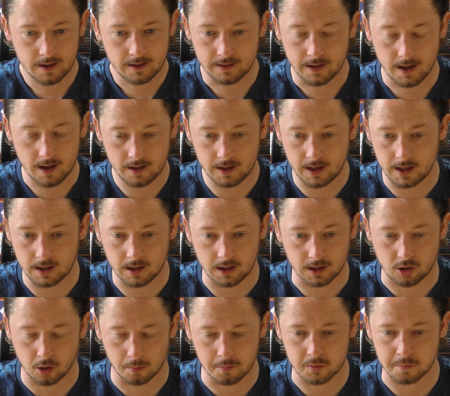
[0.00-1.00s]
Yeah, and it,
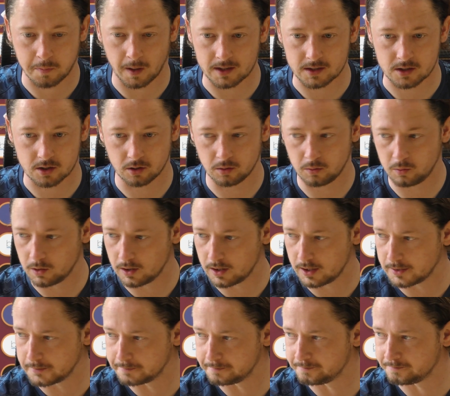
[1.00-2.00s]
it comes back
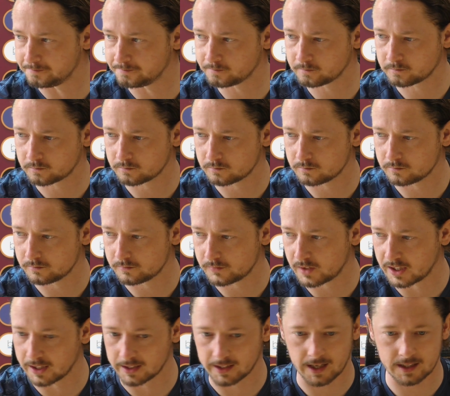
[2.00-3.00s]
to
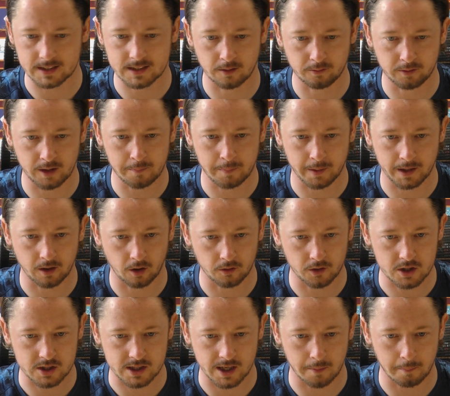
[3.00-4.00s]
collectively being on
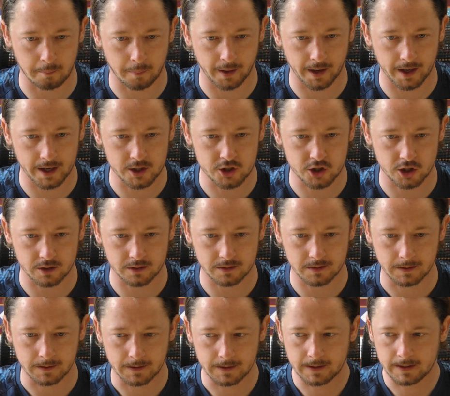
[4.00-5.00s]
the same page
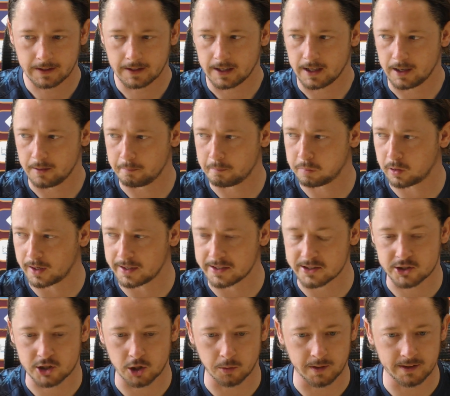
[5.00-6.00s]
and
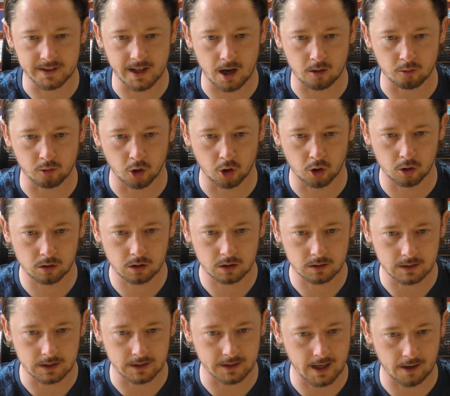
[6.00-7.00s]
players doing their
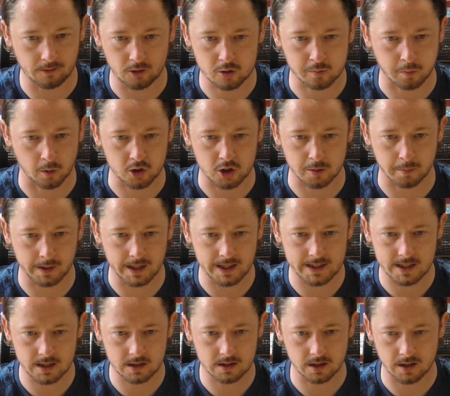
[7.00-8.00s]
role and their
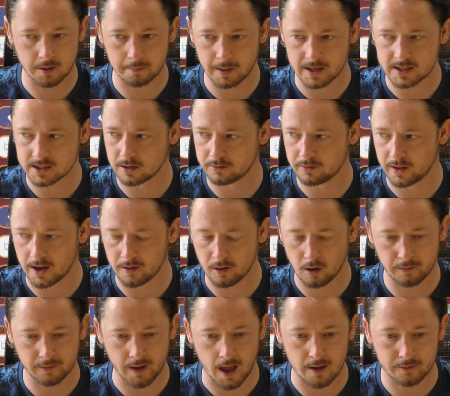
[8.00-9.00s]
responsibility to the best of their
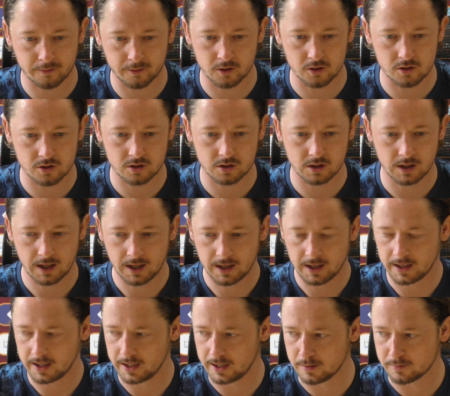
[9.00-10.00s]
efforts,
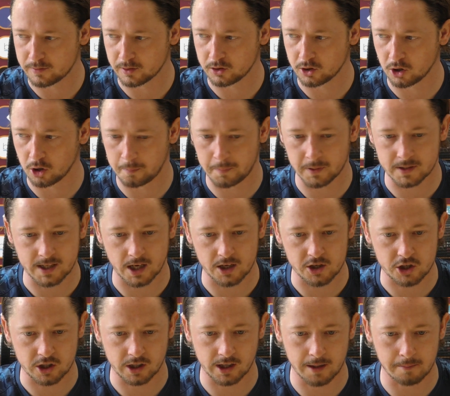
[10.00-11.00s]
even though
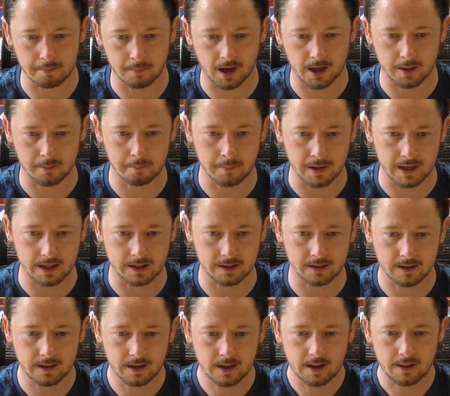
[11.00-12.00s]
potentially it might
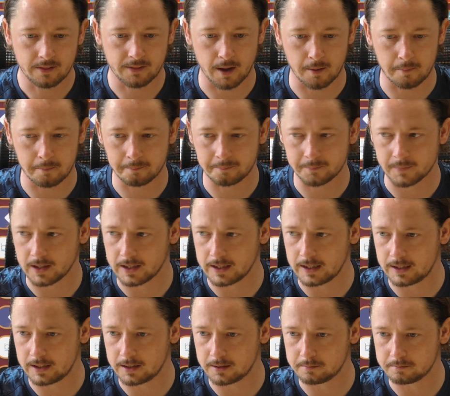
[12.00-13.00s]
mean
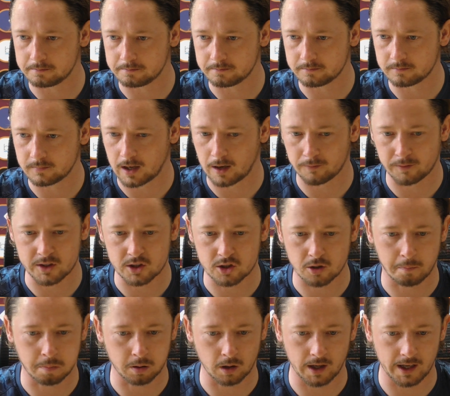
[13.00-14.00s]
them having
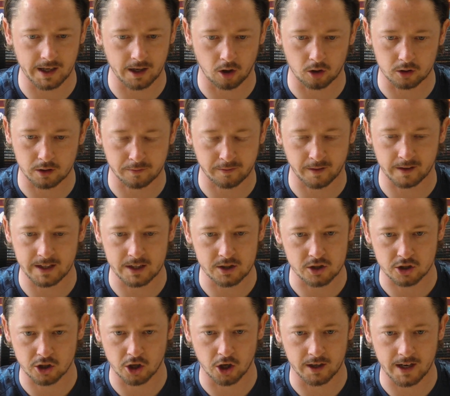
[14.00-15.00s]
to play or defend in
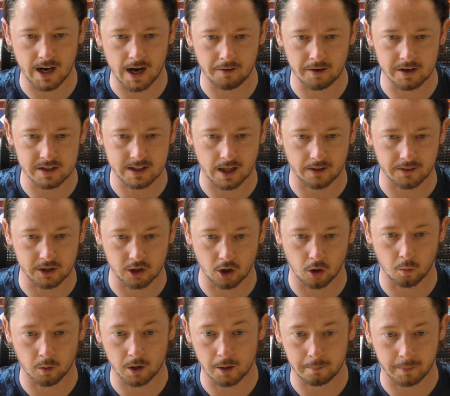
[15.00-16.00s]
certain areas that they
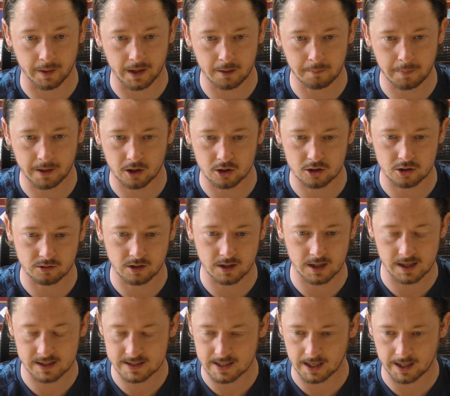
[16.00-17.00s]
don't want to be because they're
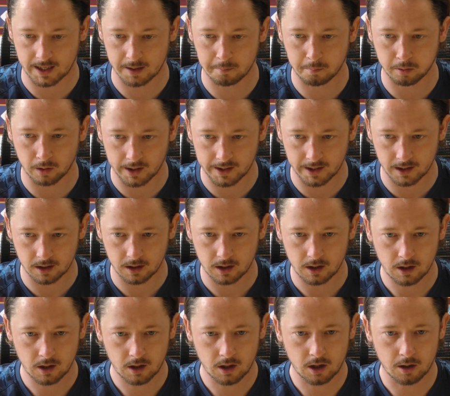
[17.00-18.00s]
an attacking player.
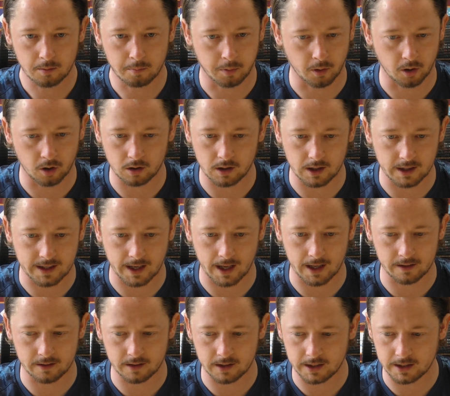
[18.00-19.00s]
But
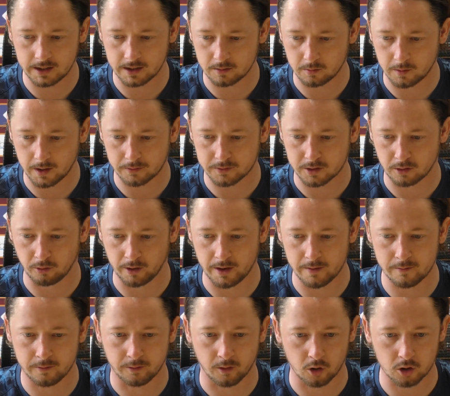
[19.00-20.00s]
again, the, we have to
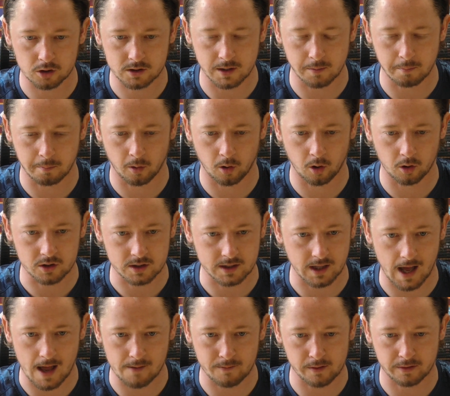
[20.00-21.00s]
reinforce the importance
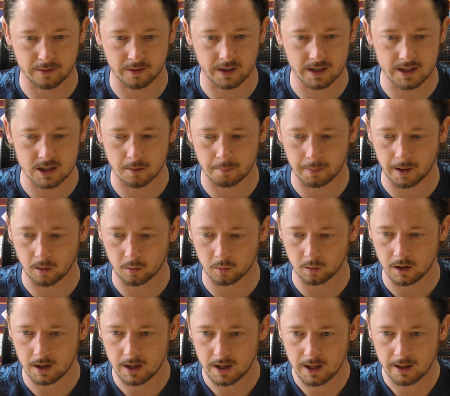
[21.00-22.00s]
that everything is
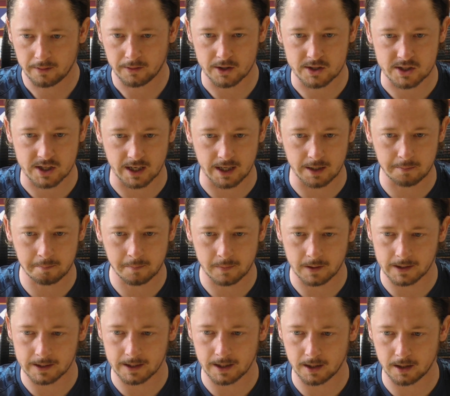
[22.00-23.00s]
about the team
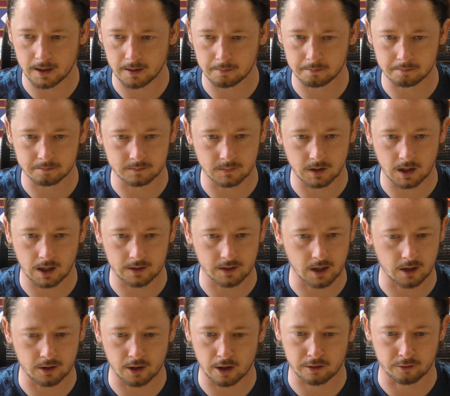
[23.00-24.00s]

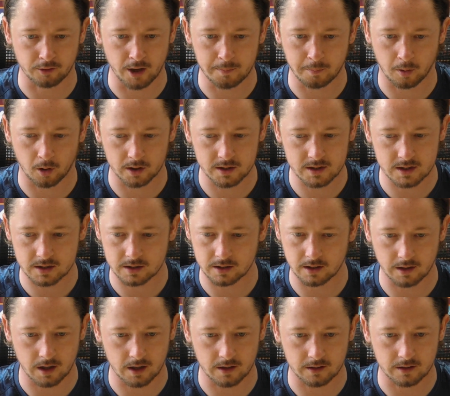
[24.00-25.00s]
and the 3 points
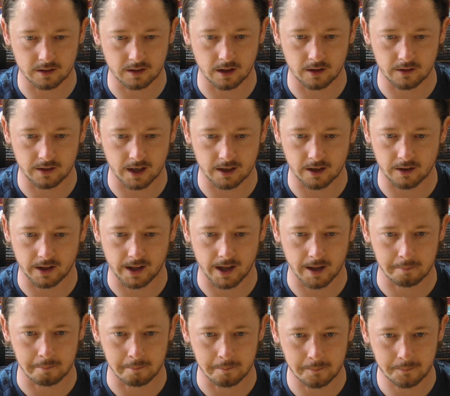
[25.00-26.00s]
at the end of the
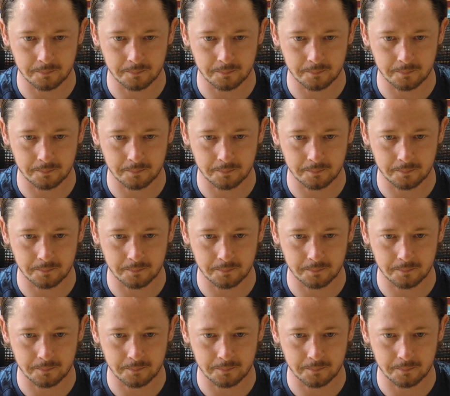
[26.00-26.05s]
game.